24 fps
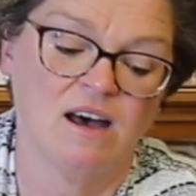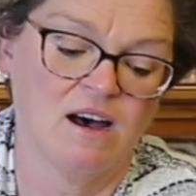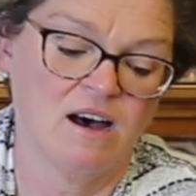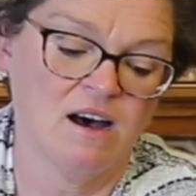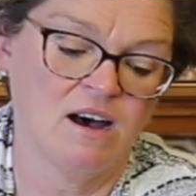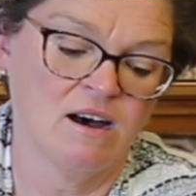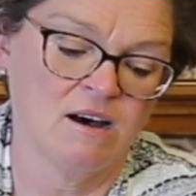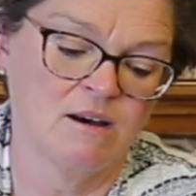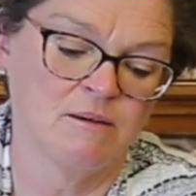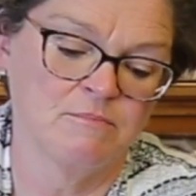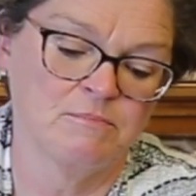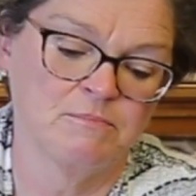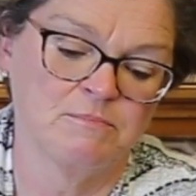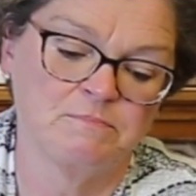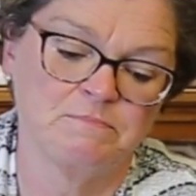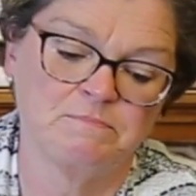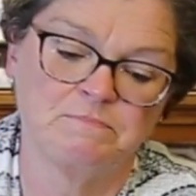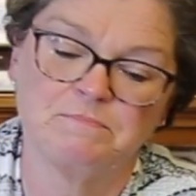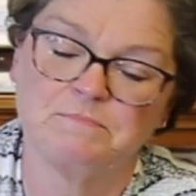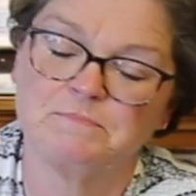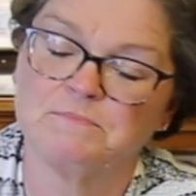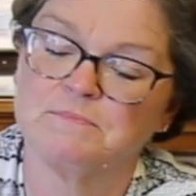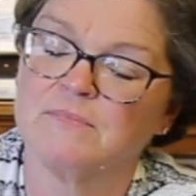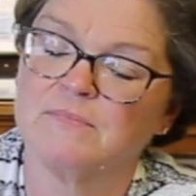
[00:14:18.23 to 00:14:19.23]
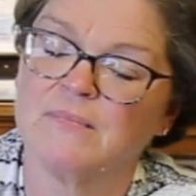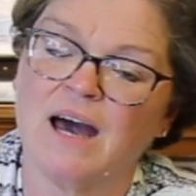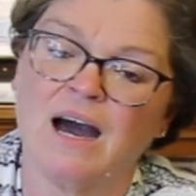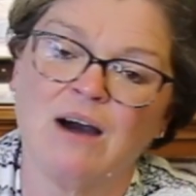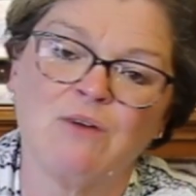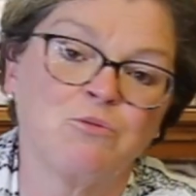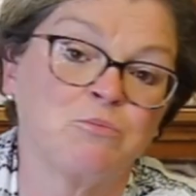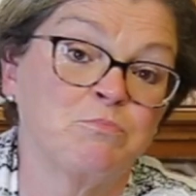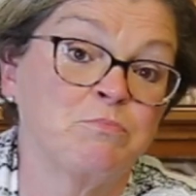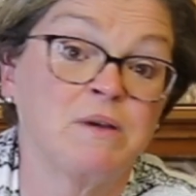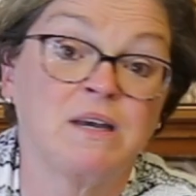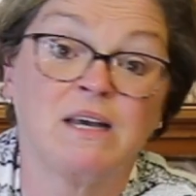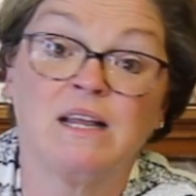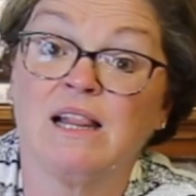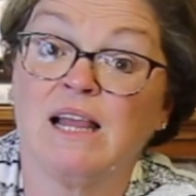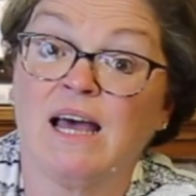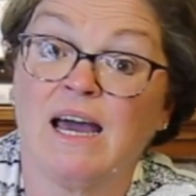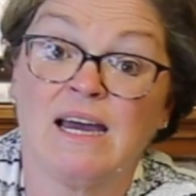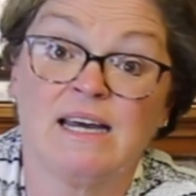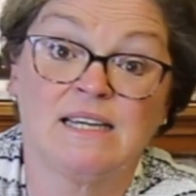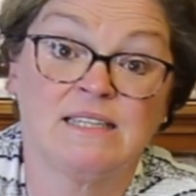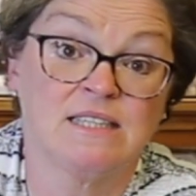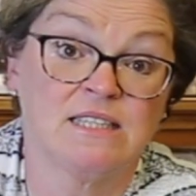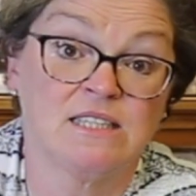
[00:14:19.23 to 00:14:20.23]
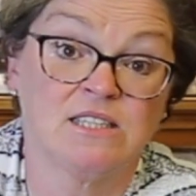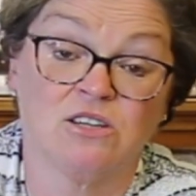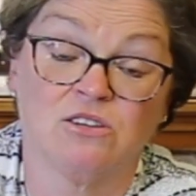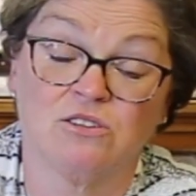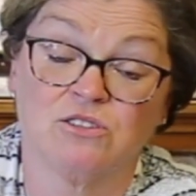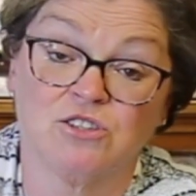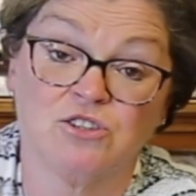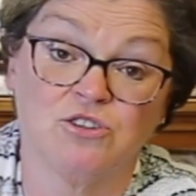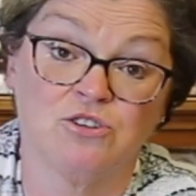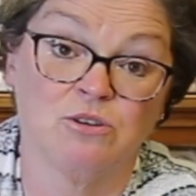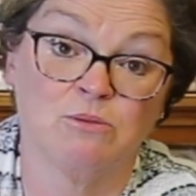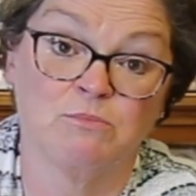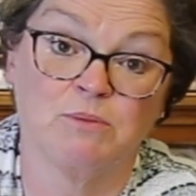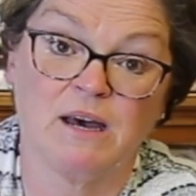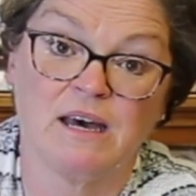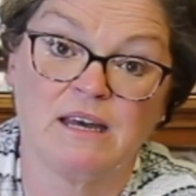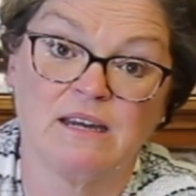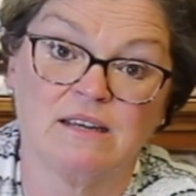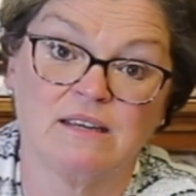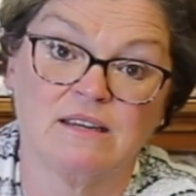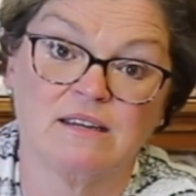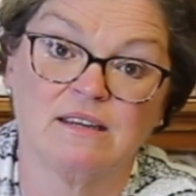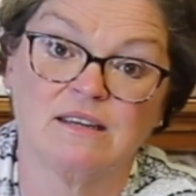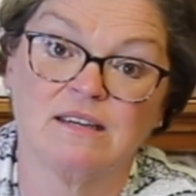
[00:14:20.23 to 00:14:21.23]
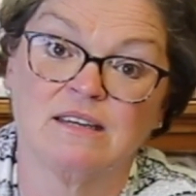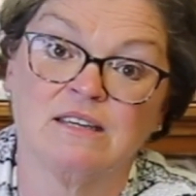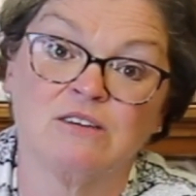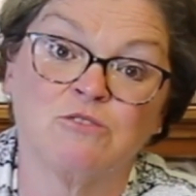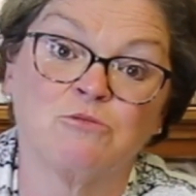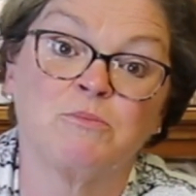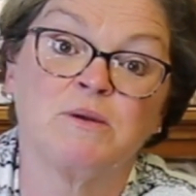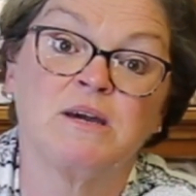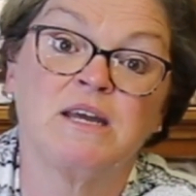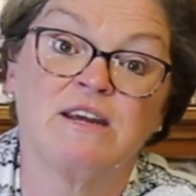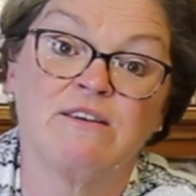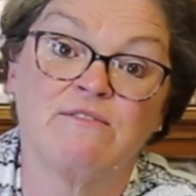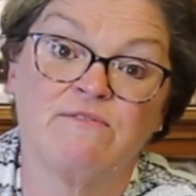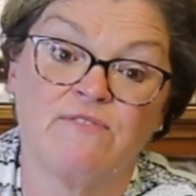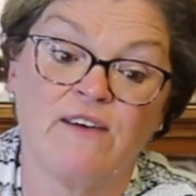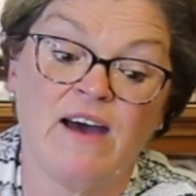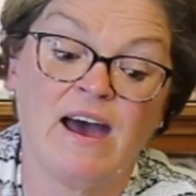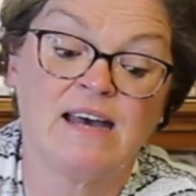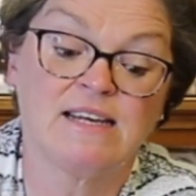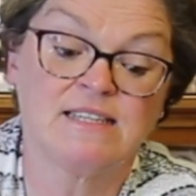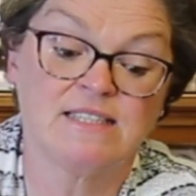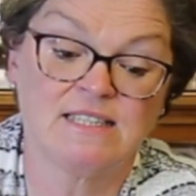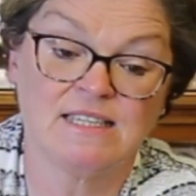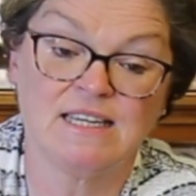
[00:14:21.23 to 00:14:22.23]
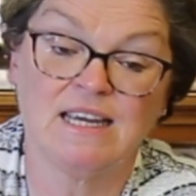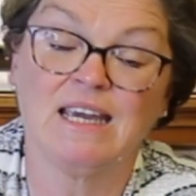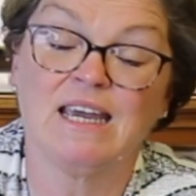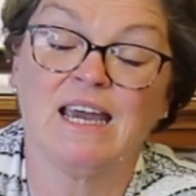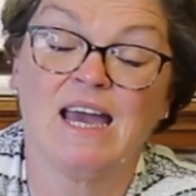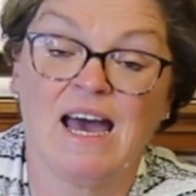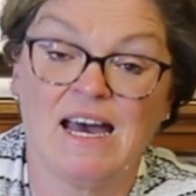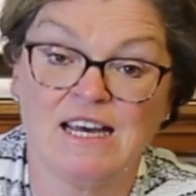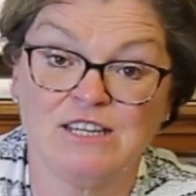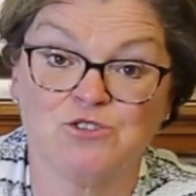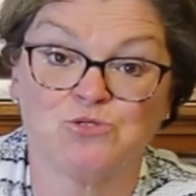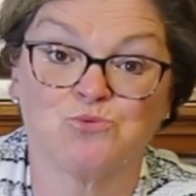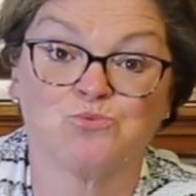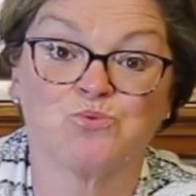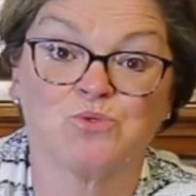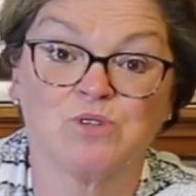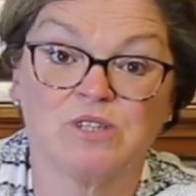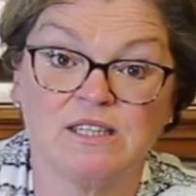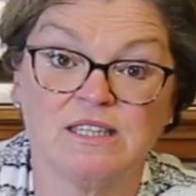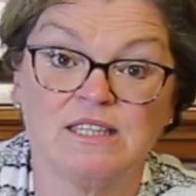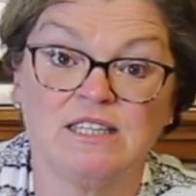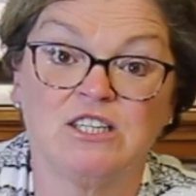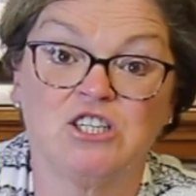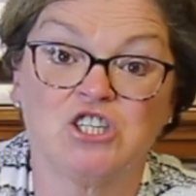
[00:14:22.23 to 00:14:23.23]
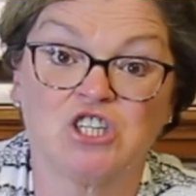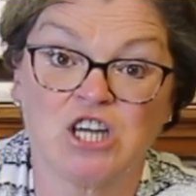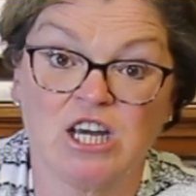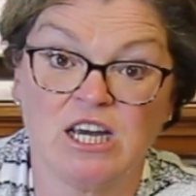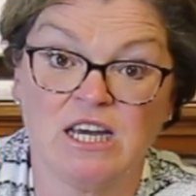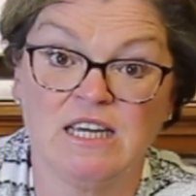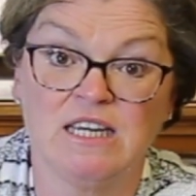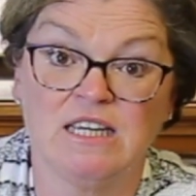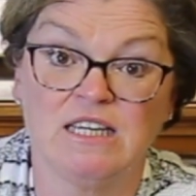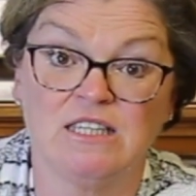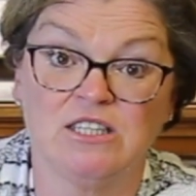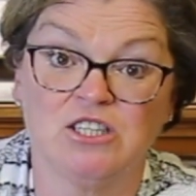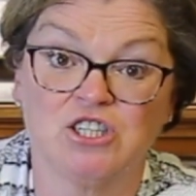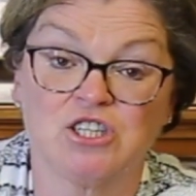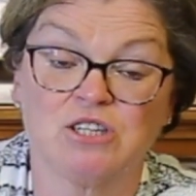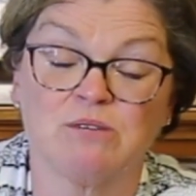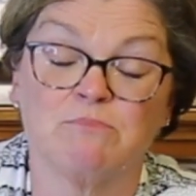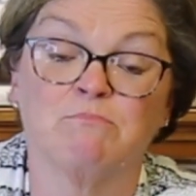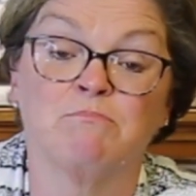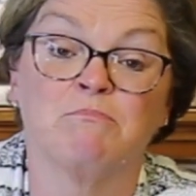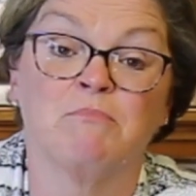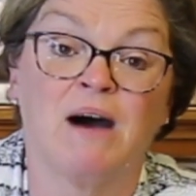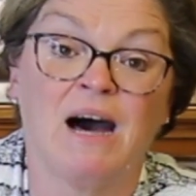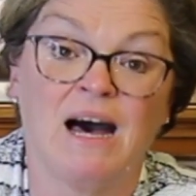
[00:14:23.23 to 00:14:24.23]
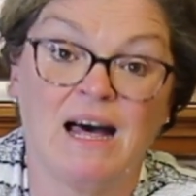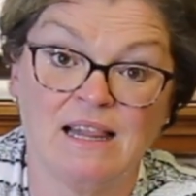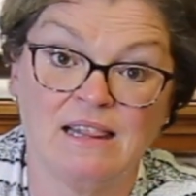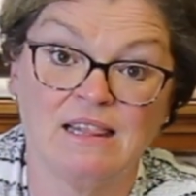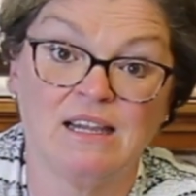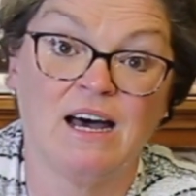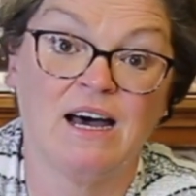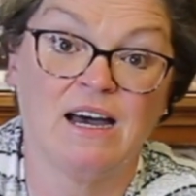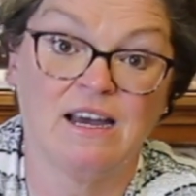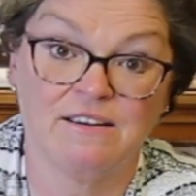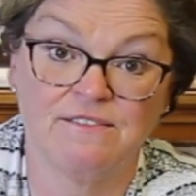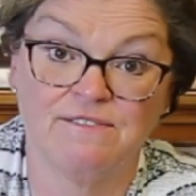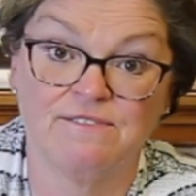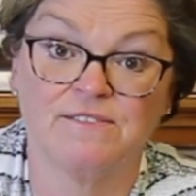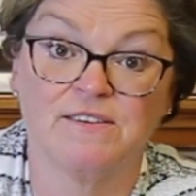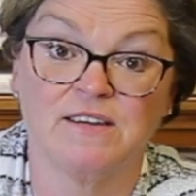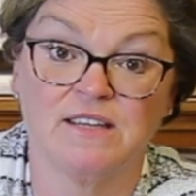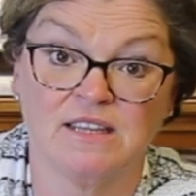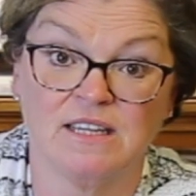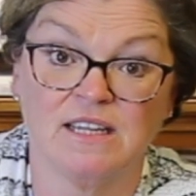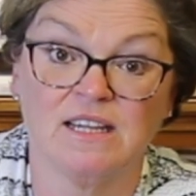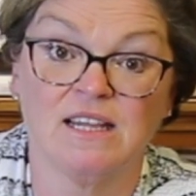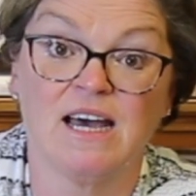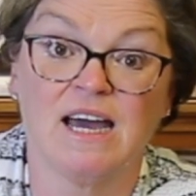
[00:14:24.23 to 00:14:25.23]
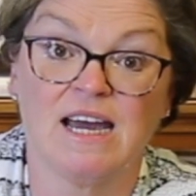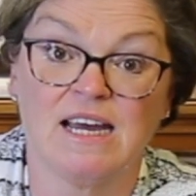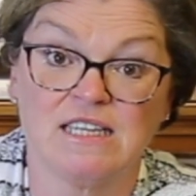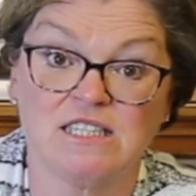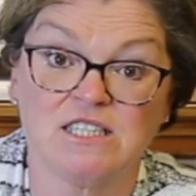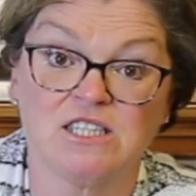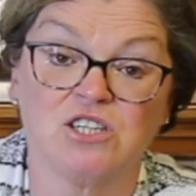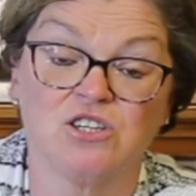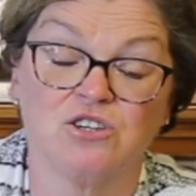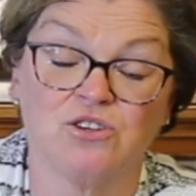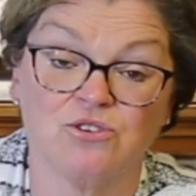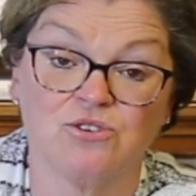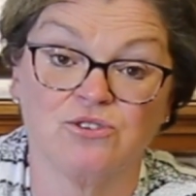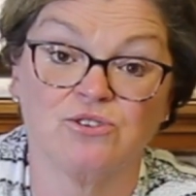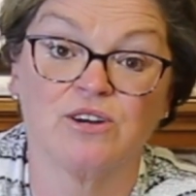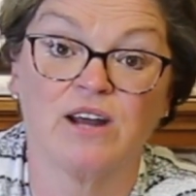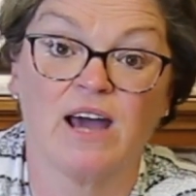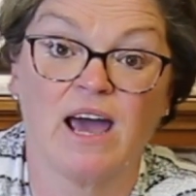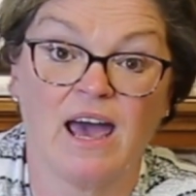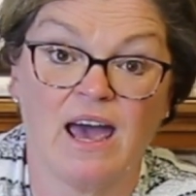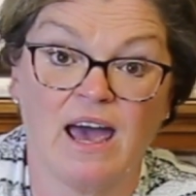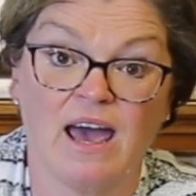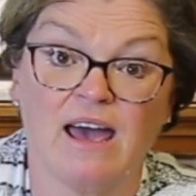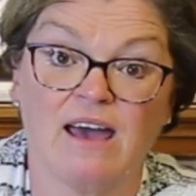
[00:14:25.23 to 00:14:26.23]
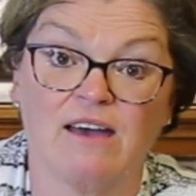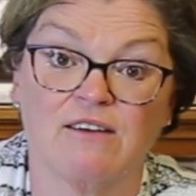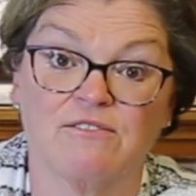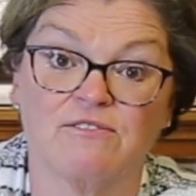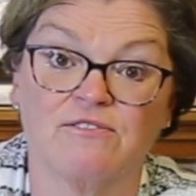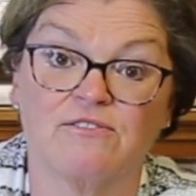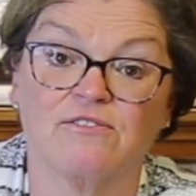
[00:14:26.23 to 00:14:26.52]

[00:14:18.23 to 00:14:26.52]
Um, I would be glad to talk to you about it intermittent fasting has really changed my life in the last year and a half.